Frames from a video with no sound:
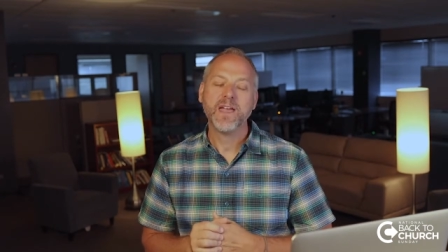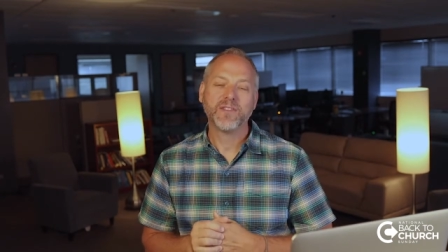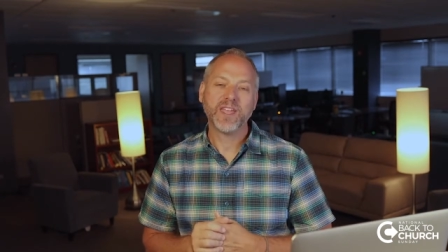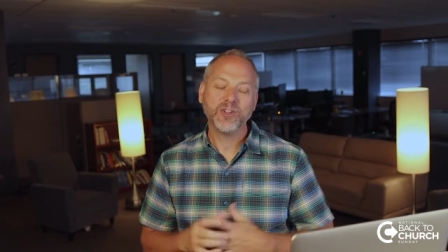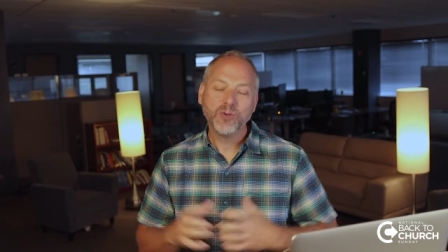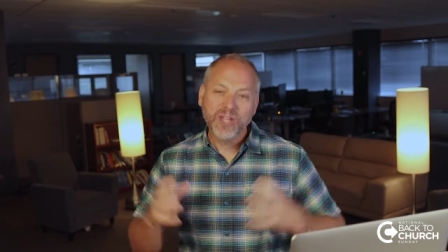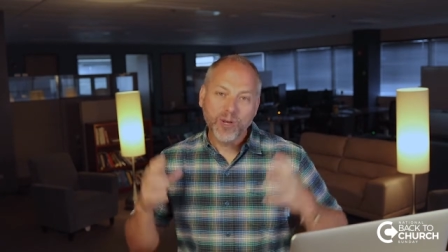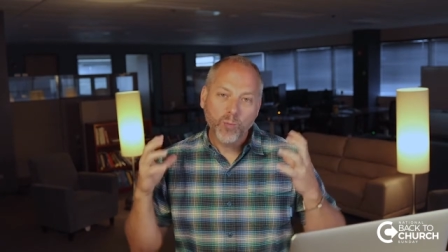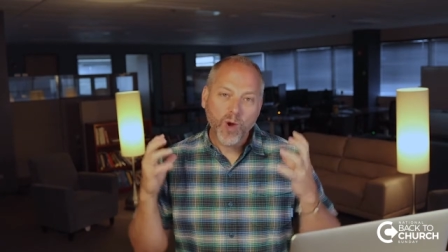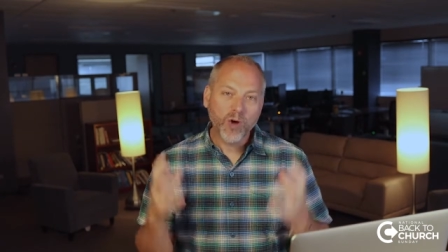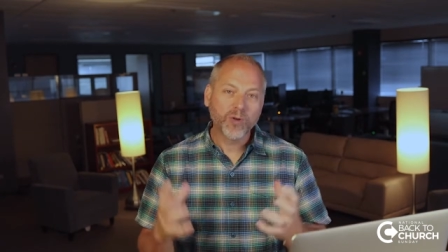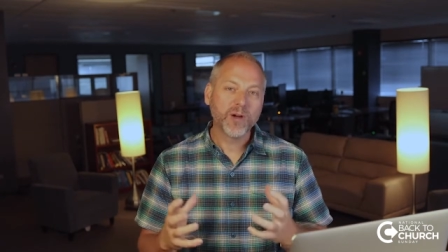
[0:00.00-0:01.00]
that you can
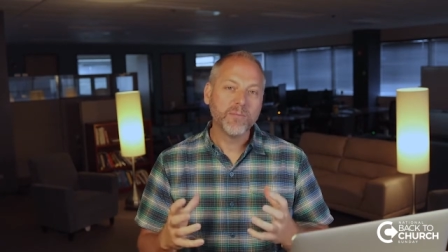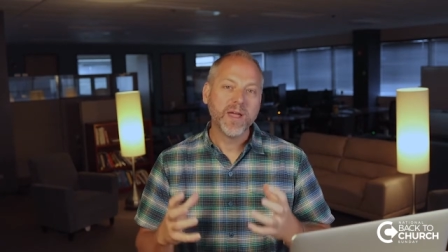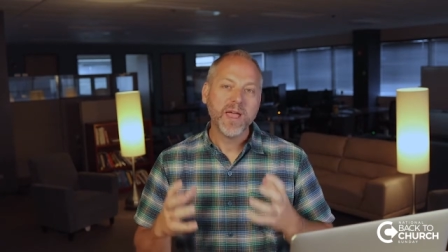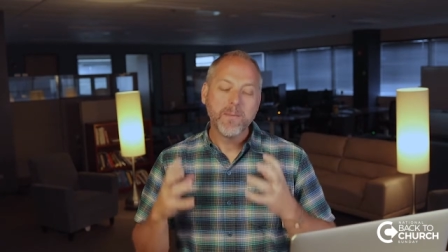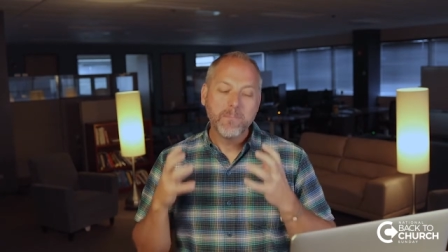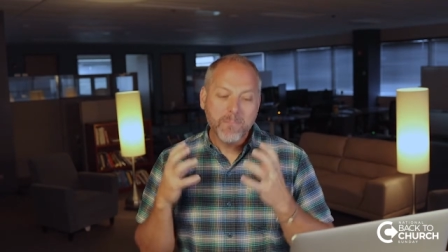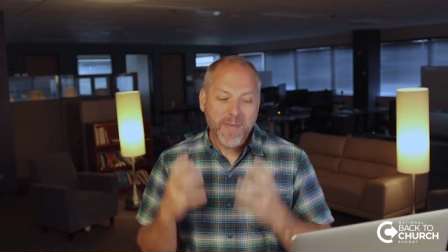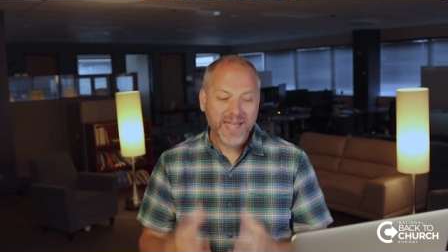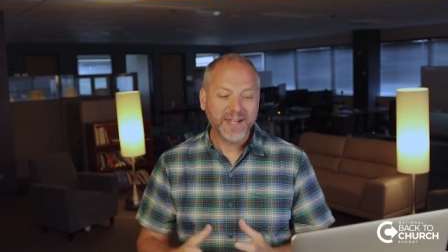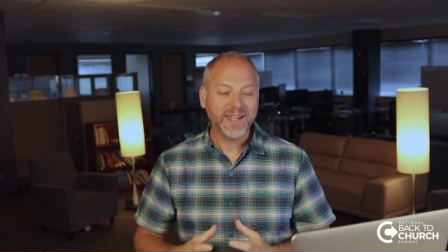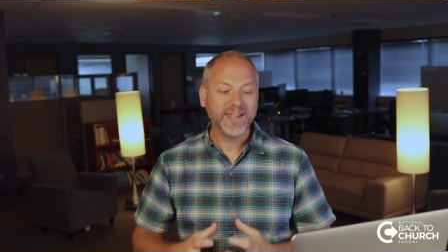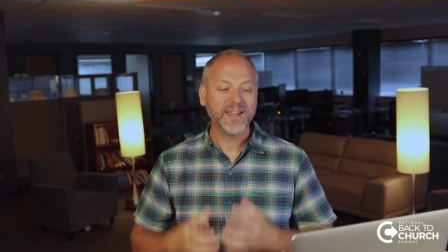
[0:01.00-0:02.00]
welcome
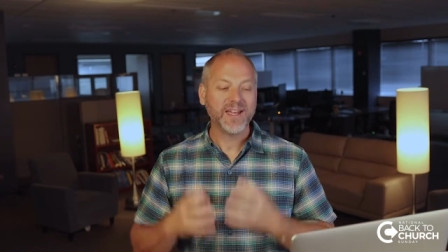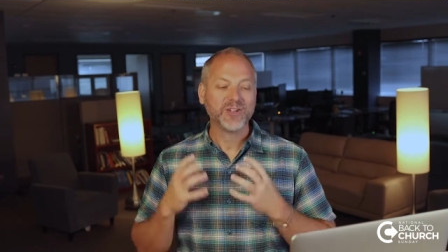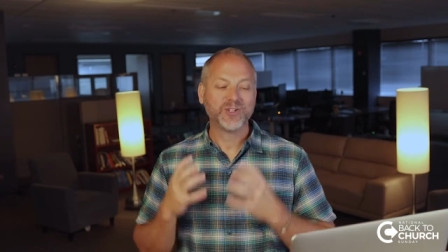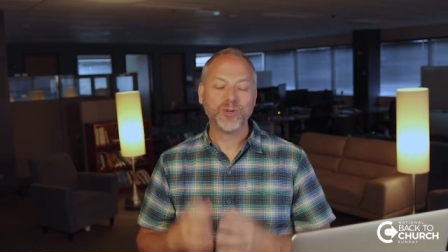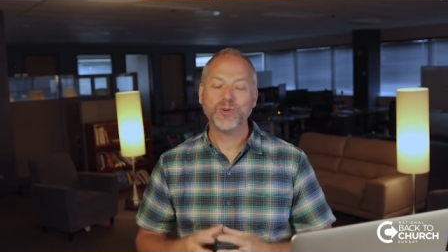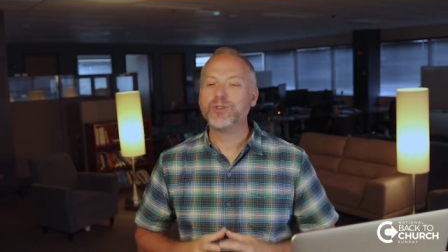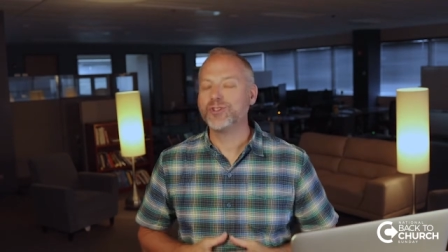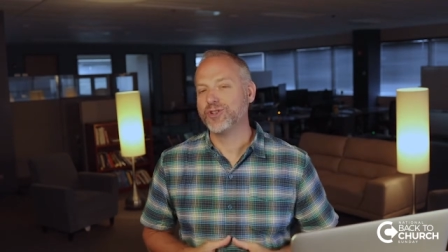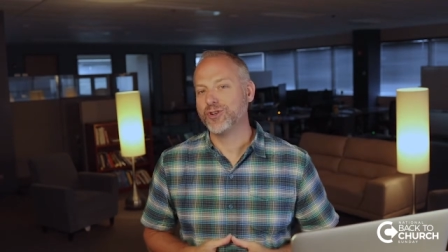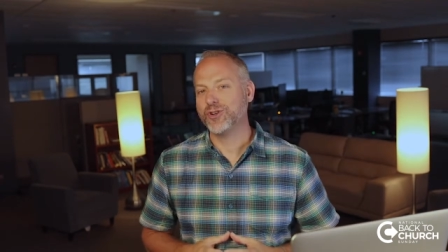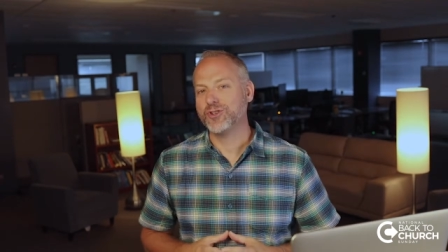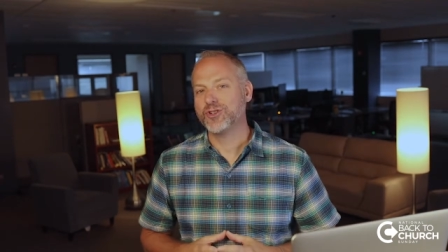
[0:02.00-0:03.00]
many to your
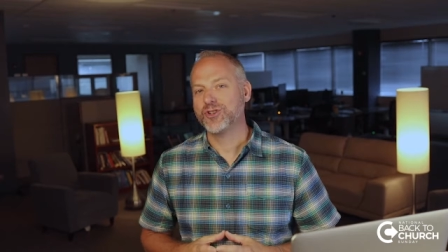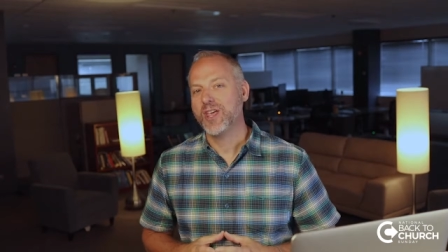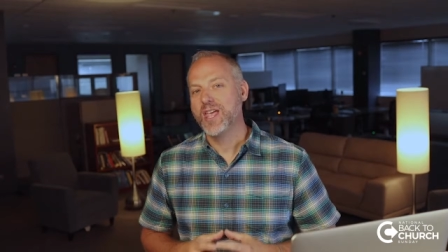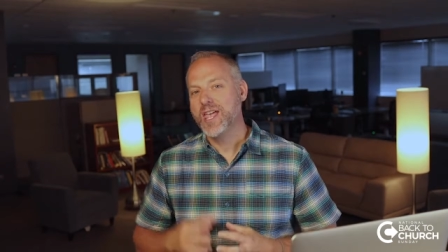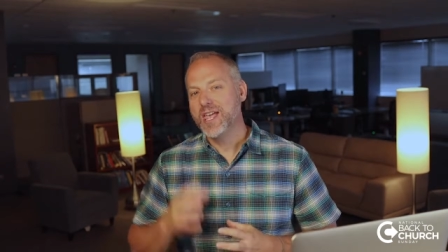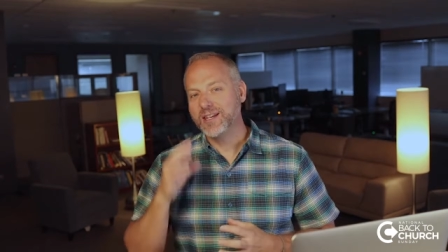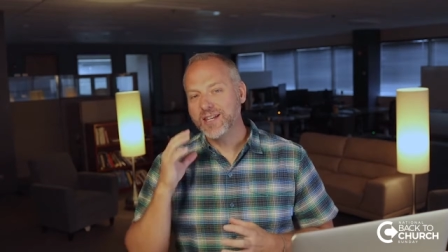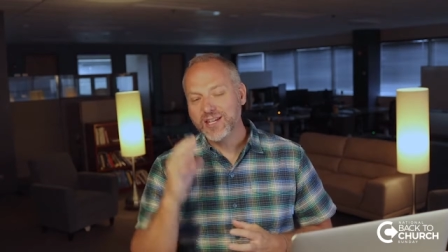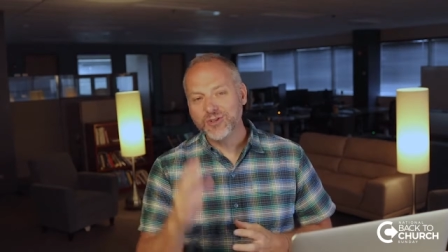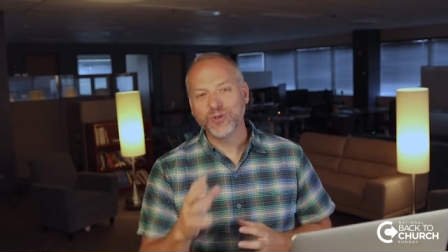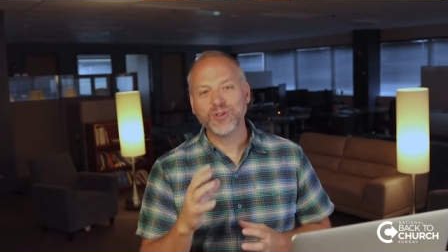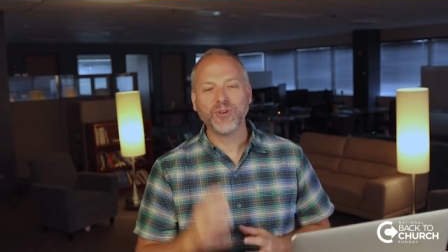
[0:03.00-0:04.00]
church and
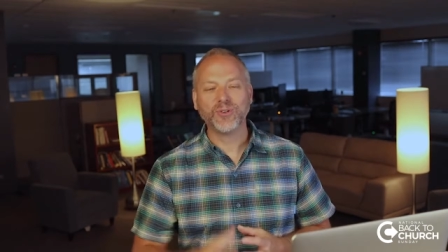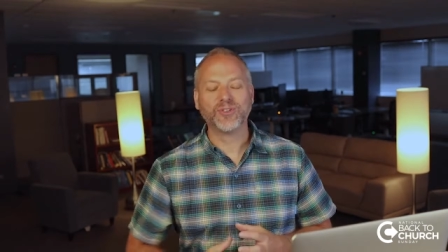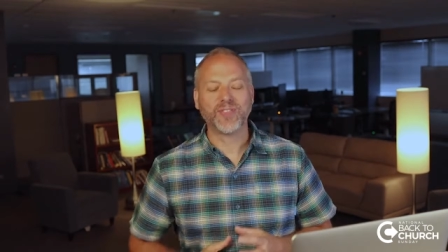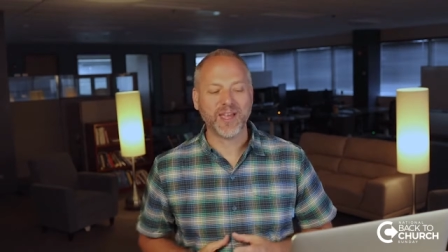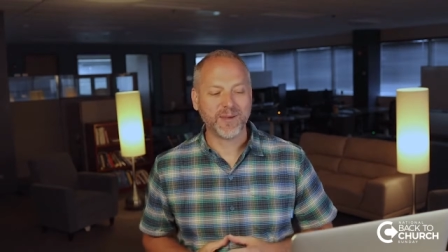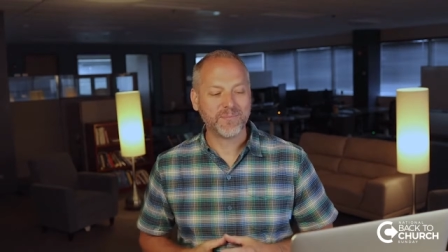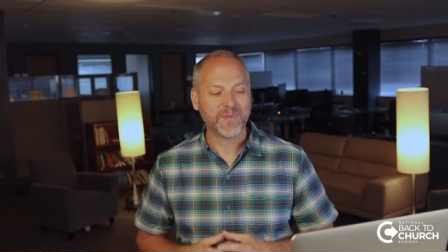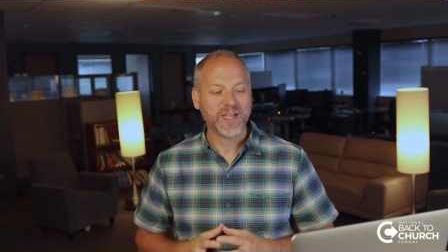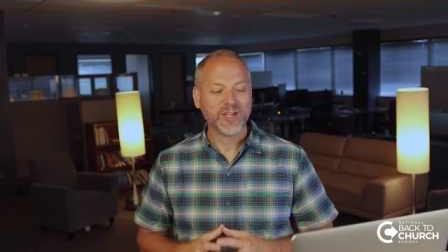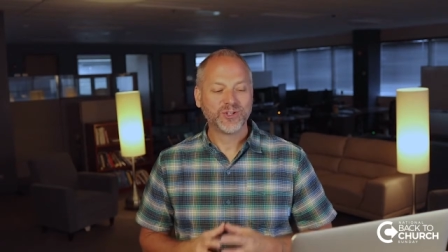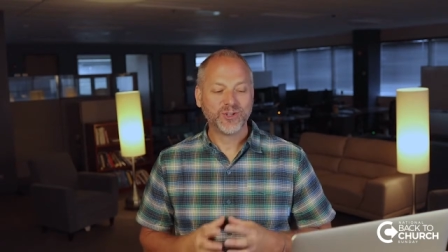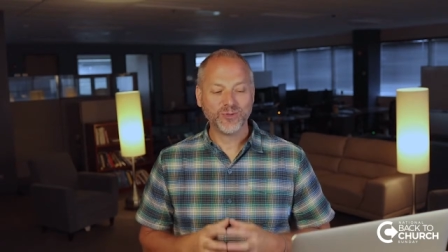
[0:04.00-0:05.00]
introduce them
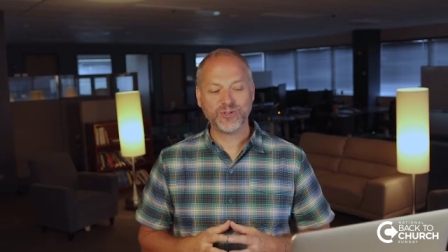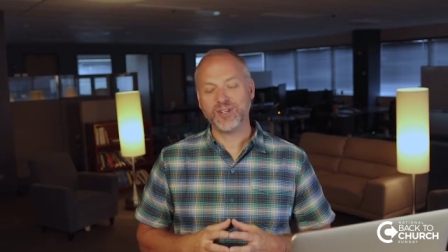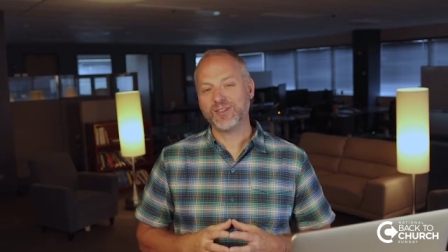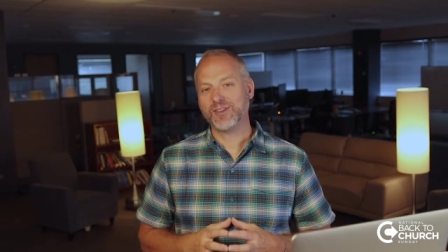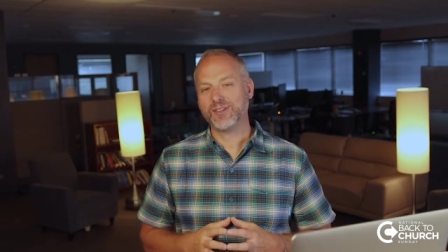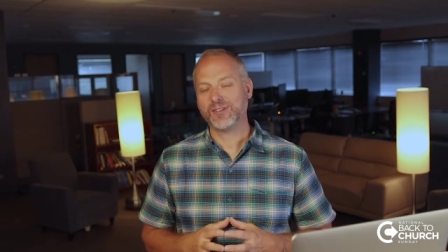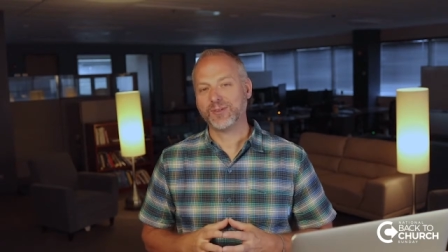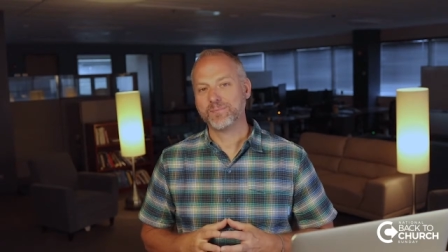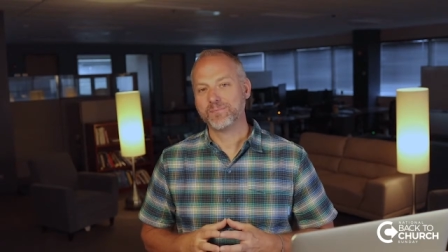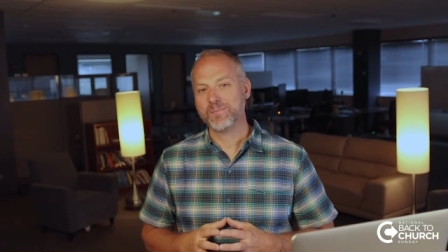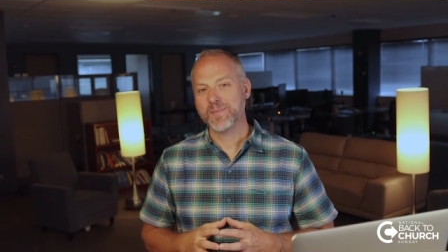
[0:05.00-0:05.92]
to Jesus.